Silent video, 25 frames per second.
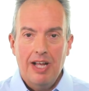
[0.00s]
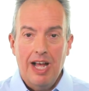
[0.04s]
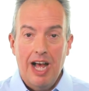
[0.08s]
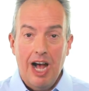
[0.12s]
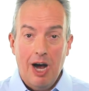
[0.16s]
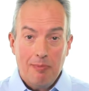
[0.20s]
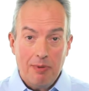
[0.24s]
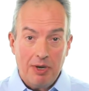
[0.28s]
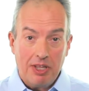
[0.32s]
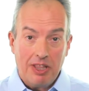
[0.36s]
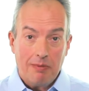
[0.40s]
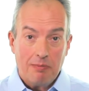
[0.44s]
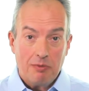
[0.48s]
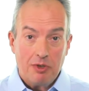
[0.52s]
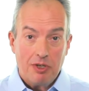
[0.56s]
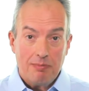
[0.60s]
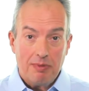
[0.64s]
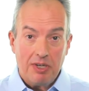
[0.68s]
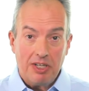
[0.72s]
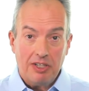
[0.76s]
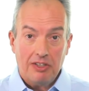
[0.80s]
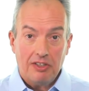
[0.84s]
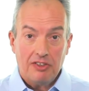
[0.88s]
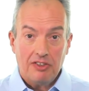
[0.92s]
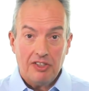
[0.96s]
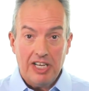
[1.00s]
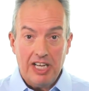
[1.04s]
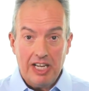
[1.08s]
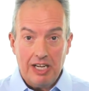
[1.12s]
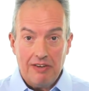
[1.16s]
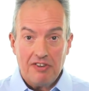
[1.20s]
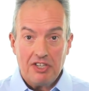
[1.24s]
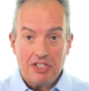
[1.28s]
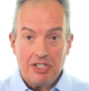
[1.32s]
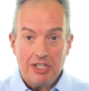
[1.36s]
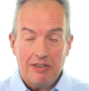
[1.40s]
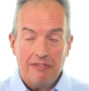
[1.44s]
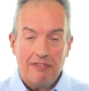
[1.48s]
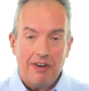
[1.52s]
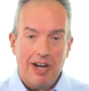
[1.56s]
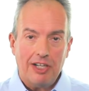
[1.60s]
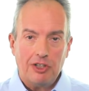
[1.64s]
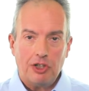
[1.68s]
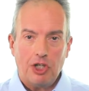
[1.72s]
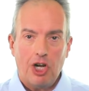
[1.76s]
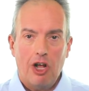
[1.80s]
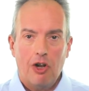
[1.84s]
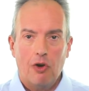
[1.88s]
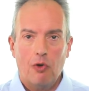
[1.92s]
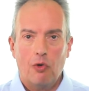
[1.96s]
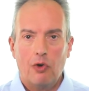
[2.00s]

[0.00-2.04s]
helping them to build innovative agile